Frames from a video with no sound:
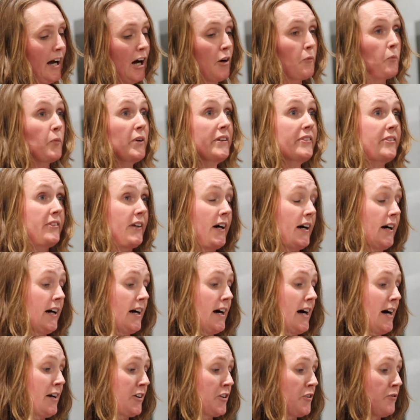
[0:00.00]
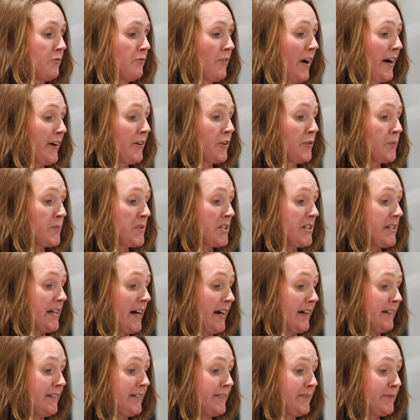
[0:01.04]
And with that, I come right up to
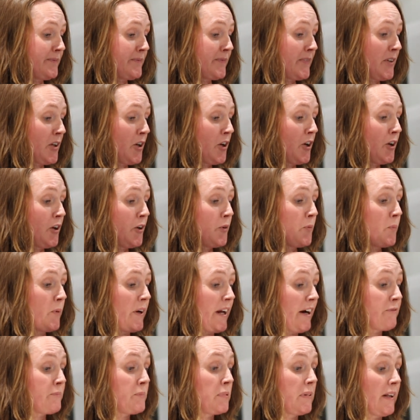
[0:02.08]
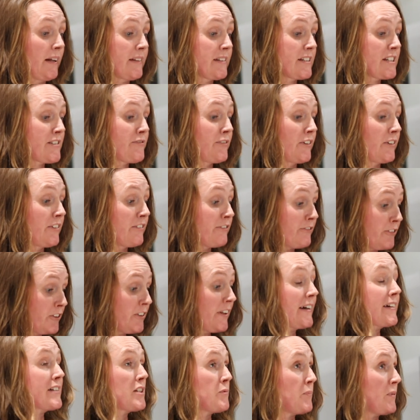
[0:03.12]
date. We have plans for a full
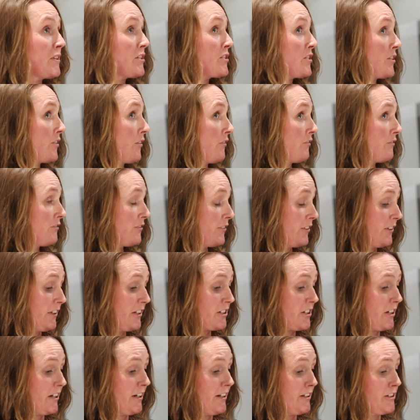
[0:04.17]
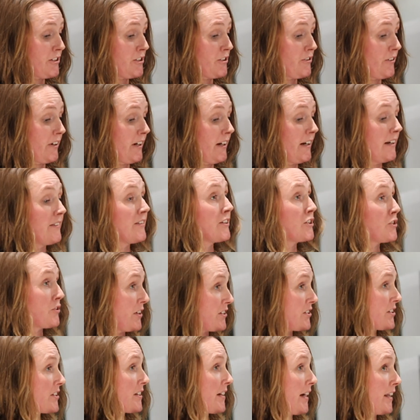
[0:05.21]
exhibition on furniture history in the
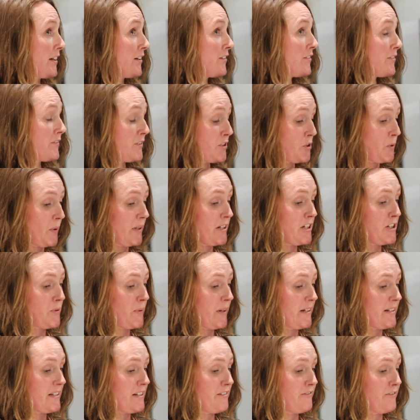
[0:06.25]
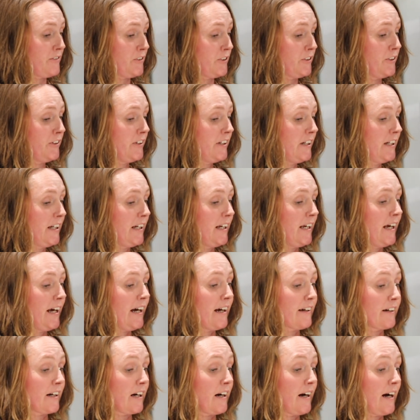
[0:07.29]
Treasures Gallery for 2024,
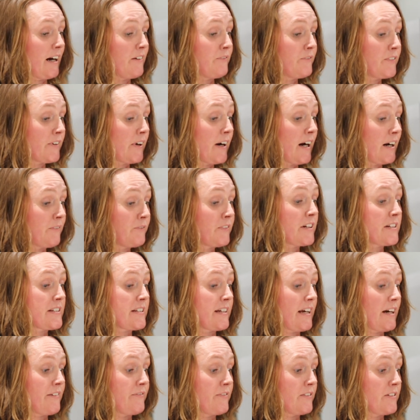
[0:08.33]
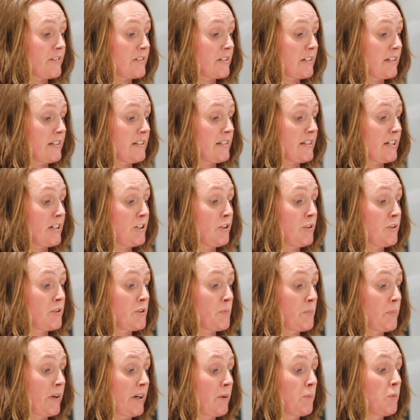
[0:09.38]
and our advocacy efforts continue
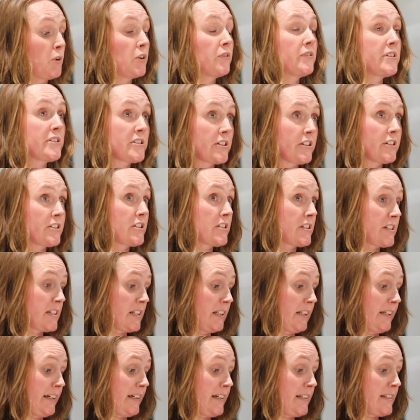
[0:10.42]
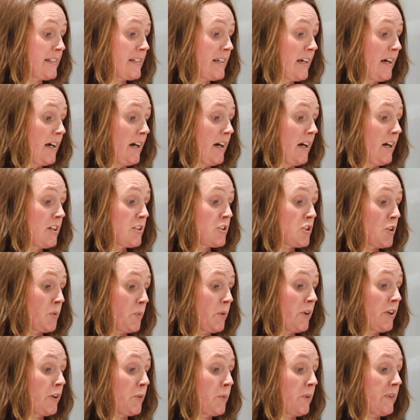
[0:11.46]
to bring more researchers to Leeds to
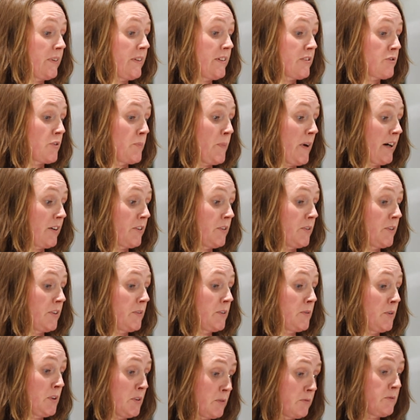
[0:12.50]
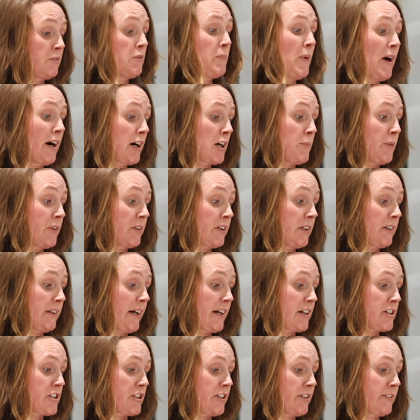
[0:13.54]
work with this remarkable
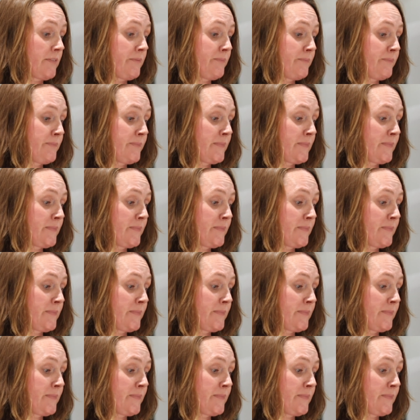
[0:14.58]
collection.